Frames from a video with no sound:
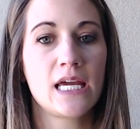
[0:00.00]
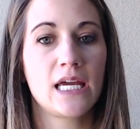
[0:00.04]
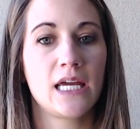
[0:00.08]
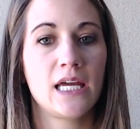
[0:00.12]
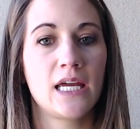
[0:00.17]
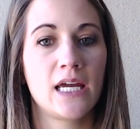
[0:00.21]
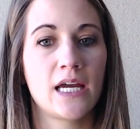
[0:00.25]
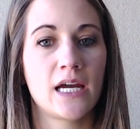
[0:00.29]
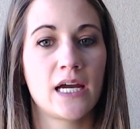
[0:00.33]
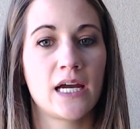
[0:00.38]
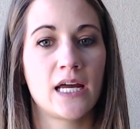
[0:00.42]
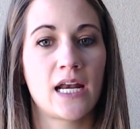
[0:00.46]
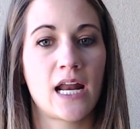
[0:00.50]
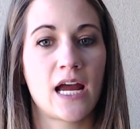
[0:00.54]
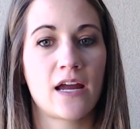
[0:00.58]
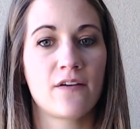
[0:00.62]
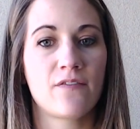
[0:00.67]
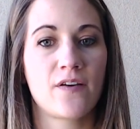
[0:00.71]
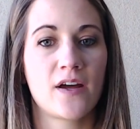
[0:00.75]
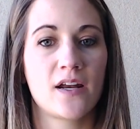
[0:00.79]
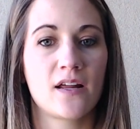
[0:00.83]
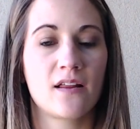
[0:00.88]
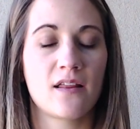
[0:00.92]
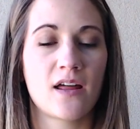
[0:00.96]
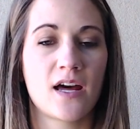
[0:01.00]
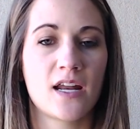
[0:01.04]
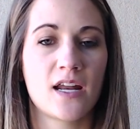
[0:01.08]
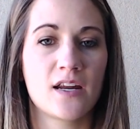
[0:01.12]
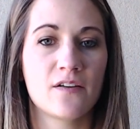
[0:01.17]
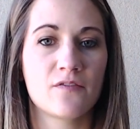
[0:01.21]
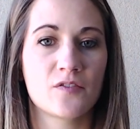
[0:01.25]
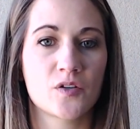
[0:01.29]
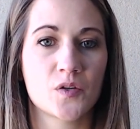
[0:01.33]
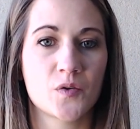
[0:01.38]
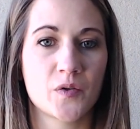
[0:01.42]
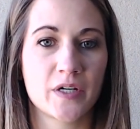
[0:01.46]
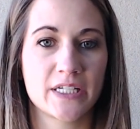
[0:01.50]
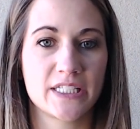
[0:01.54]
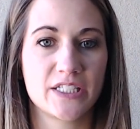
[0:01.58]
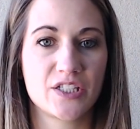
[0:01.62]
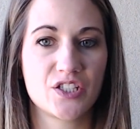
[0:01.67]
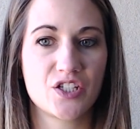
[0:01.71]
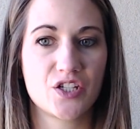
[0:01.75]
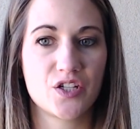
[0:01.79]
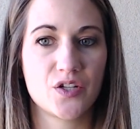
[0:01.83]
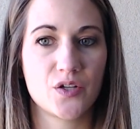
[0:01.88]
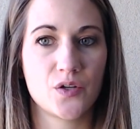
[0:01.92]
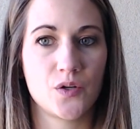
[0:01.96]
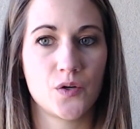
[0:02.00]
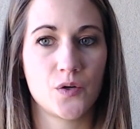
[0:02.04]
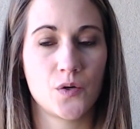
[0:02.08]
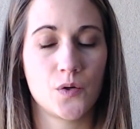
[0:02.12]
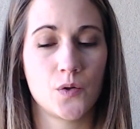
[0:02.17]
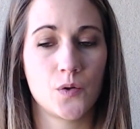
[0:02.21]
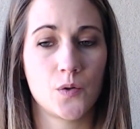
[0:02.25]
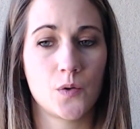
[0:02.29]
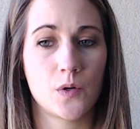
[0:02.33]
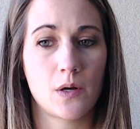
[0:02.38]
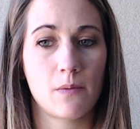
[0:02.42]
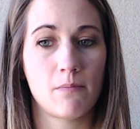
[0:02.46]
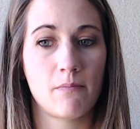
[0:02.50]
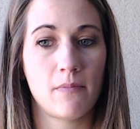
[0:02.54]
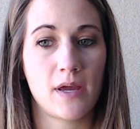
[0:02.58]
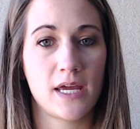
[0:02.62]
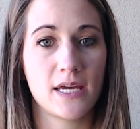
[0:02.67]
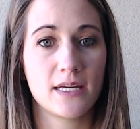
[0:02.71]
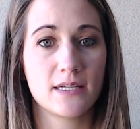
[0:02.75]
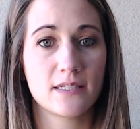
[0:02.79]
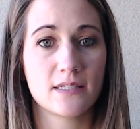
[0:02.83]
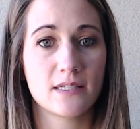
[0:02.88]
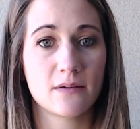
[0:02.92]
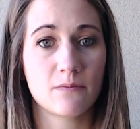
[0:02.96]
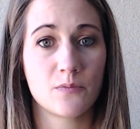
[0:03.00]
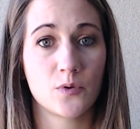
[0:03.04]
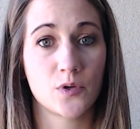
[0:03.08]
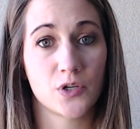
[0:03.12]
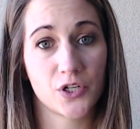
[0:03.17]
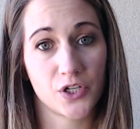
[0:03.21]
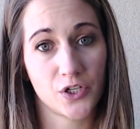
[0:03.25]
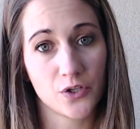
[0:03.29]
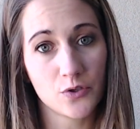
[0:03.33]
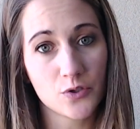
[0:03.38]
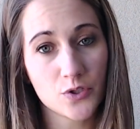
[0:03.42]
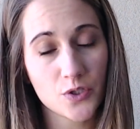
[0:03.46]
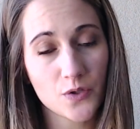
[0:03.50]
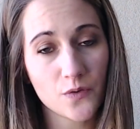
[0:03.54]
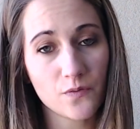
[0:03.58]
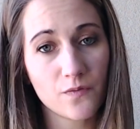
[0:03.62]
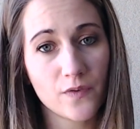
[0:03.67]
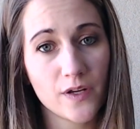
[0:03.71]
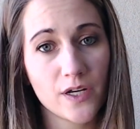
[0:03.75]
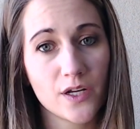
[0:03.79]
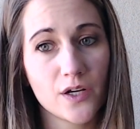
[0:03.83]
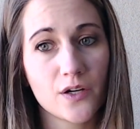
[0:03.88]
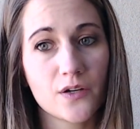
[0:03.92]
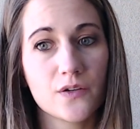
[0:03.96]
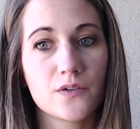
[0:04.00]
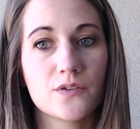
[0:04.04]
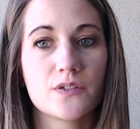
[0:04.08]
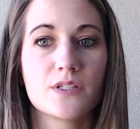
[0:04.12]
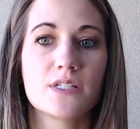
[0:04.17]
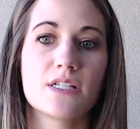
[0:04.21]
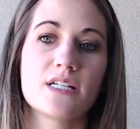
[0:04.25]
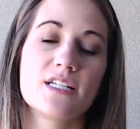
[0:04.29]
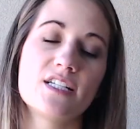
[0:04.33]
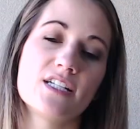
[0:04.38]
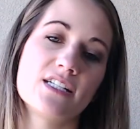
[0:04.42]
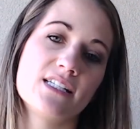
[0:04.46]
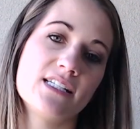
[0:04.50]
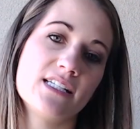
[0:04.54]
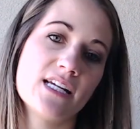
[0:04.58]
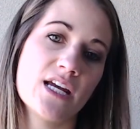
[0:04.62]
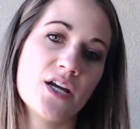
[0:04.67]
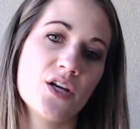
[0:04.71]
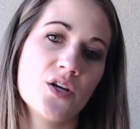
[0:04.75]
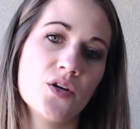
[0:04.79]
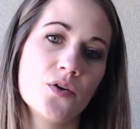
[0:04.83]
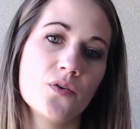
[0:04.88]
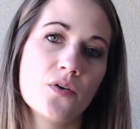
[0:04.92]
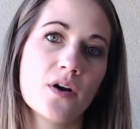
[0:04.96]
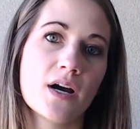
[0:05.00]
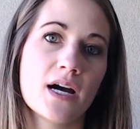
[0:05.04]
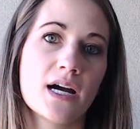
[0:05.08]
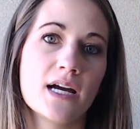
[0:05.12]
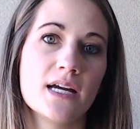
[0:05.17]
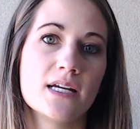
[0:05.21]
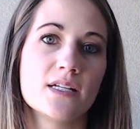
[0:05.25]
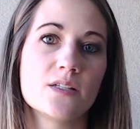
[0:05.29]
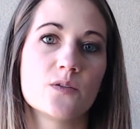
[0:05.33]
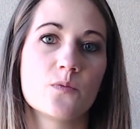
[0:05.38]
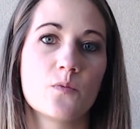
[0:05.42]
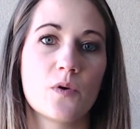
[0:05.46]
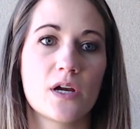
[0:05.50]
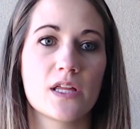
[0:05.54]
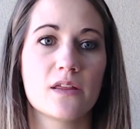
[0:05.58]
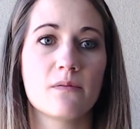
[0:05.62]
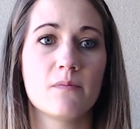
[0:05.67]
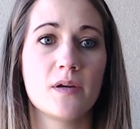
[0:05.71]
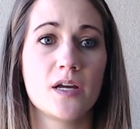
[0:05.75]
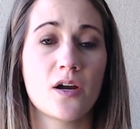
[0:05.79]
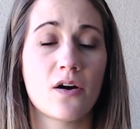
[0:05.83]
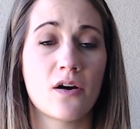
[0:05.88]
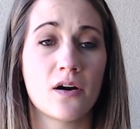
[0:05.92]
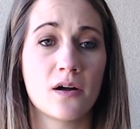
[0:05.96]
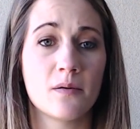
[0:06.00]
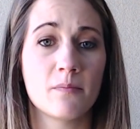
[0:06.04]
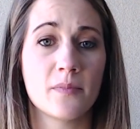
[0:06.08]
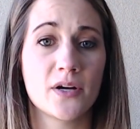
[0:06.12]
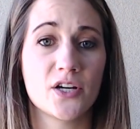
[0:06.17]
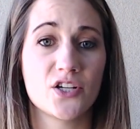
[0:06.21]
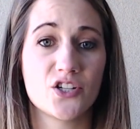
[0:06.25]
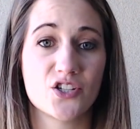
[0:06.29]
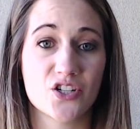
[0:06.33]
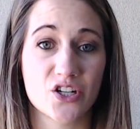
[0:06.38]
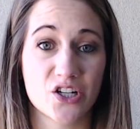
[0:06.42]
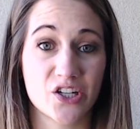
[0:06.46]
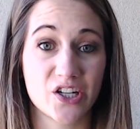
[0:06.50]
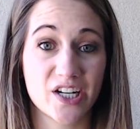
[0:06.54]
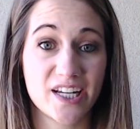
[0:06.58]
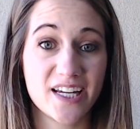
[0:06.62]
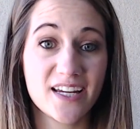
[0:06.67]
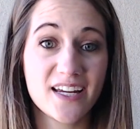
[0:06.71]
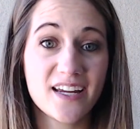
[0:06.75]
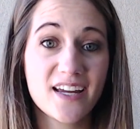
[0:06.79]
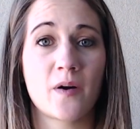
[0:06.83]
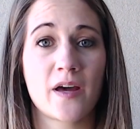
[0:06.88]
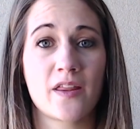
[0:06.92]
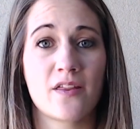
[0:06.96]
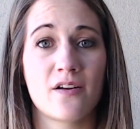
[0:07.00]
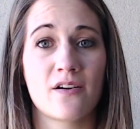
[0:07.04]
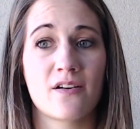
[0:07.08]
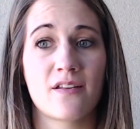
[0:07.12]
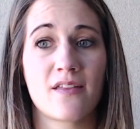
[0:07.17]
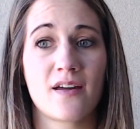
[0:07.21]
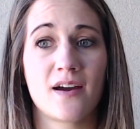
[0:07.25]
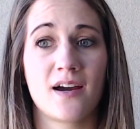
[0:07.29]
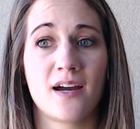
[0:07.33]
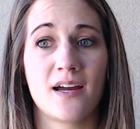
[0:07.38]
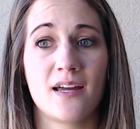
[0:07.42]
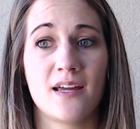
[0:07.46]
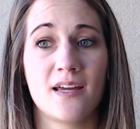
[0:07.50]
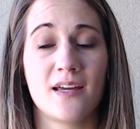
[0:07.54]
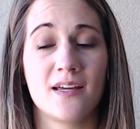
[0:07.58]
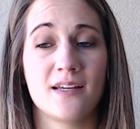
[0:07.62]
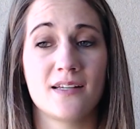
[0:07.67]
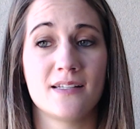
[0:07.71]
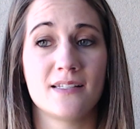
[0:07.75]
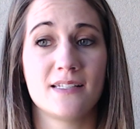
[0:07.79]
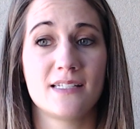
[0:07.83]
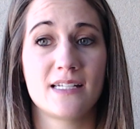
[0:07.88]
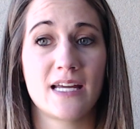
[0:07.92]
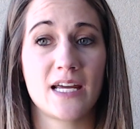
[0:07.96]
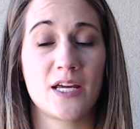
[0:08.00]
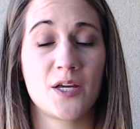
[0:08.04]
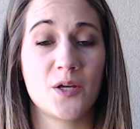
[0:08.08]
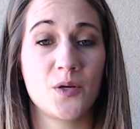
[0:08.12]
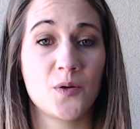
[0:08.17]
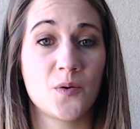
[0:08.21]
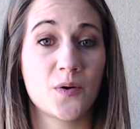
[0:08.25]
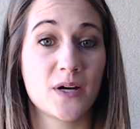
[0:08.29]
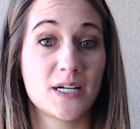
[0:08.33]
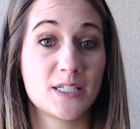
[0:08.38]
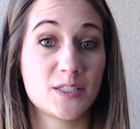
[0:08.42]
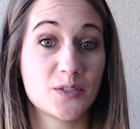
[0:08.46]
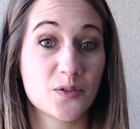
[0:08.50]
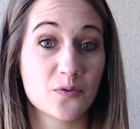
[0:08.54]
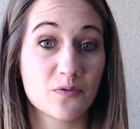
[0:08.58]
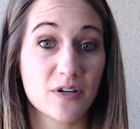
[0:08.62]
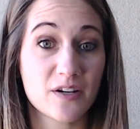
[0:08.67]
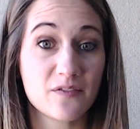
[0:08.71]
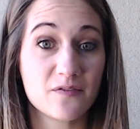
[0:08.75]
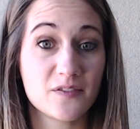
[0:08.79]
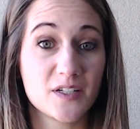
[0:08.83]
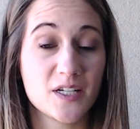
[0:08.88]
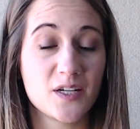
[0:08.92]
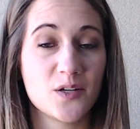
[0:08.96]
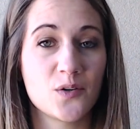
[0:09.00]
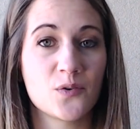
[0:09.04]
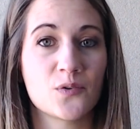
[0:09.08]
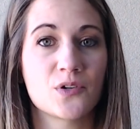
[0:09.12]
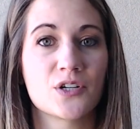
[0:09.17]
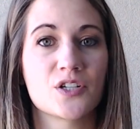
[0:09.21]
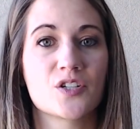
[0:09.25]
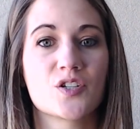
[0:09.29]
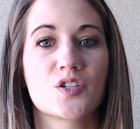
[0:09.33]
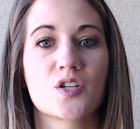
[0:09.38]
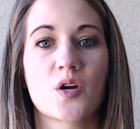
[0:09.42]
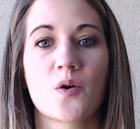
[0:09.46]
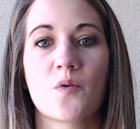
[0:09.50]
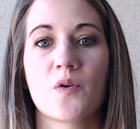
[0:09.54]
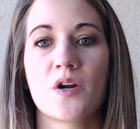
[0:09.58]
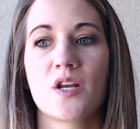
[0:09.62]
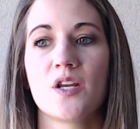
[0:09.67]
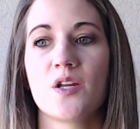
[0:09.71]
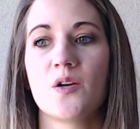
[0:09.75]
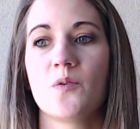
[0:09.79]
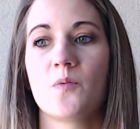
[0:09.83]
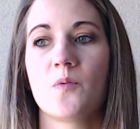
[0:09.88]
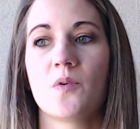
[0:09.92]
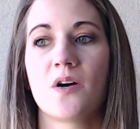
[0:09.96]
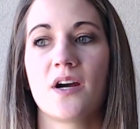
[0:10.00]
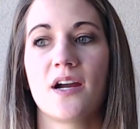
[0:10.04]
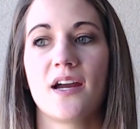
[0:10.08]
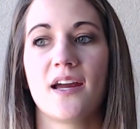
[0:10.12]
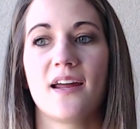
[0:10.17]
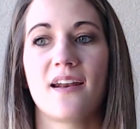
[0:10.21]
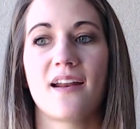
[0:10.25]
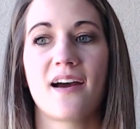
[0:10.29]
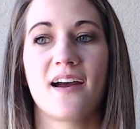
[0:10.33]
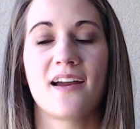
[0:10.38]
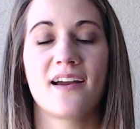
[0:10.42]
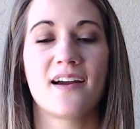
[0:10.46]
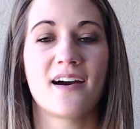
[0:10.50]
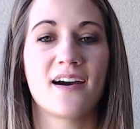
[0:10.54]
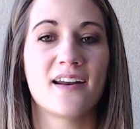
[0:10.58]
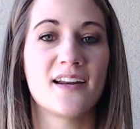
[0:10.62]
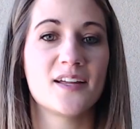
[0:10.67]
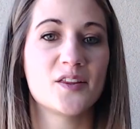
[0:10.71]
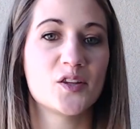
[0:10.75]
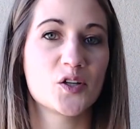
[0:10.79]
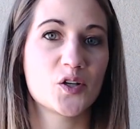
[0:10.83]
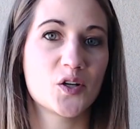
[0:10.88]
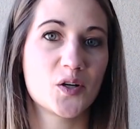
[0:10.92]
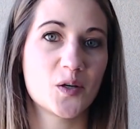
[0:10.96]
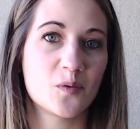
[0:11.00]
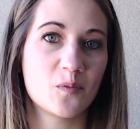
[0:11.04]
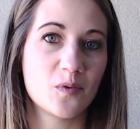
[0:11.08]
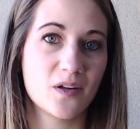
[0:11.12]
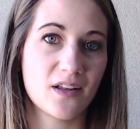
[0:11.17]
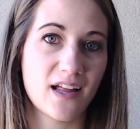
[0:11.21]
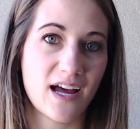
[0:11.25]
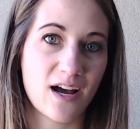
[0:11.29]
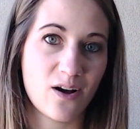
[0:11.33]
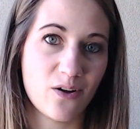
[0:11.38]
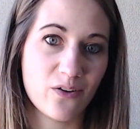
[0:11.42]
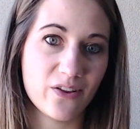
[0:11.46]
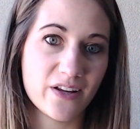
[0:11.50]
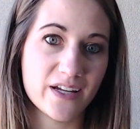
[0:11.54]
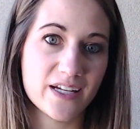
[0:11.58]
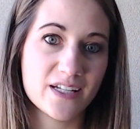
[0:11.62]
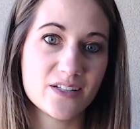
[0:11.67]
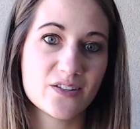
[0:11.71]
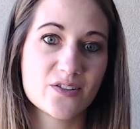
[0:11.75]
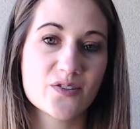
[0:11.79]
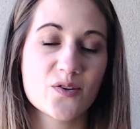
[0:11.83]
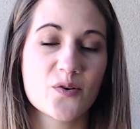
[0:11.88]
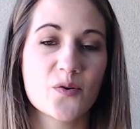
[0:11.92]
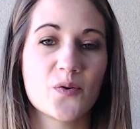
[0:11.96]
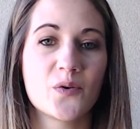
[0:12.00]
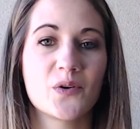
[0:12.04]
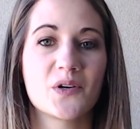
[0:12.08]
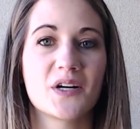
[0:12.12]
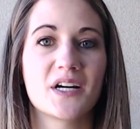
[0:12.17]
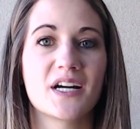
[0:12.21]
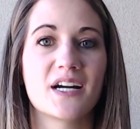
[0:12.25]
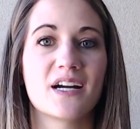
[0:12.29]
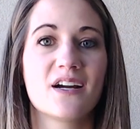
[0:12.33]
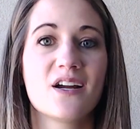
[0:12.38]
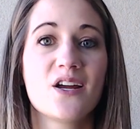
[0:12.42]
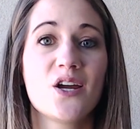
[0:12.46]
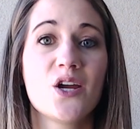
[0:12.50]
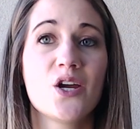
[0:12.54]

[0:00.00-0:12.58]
And I've had a lot of requests to make some more YouTube videos to just take you guys with me on my journey. Whether that is taking you guys thrifting or showing you what I got at the Goodwill outlets, or